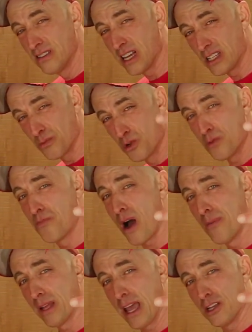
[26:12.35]
get some good
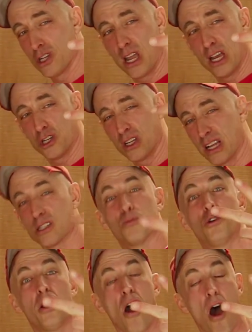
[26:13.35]
public education, get some good